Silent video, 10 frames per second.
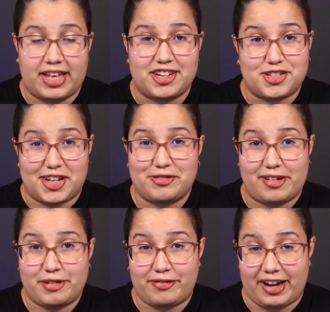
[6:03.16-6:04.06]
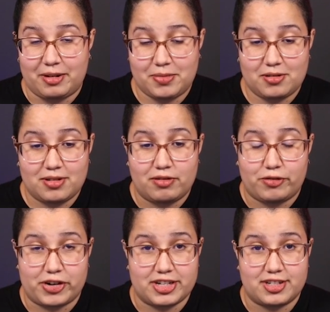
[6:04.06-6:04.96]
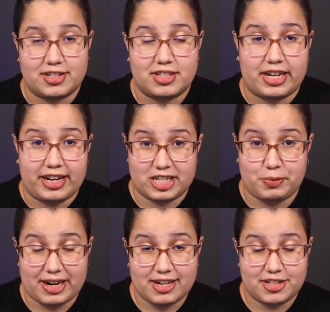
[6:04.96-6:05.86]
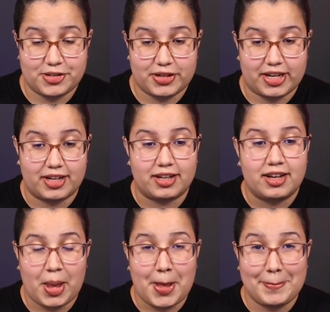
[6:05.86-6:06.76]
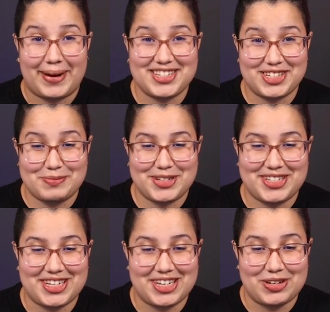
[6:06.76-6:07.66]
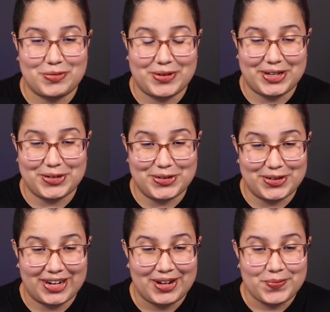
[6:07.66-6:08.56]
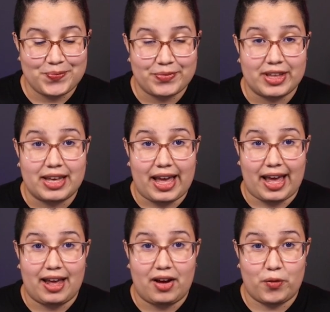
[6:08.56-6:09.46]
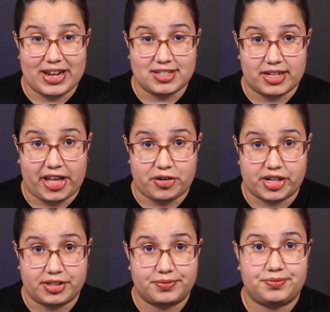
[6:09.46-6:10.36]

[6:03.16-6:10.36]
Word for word: is not verifiable, for instance, an expired token, you will raise an error.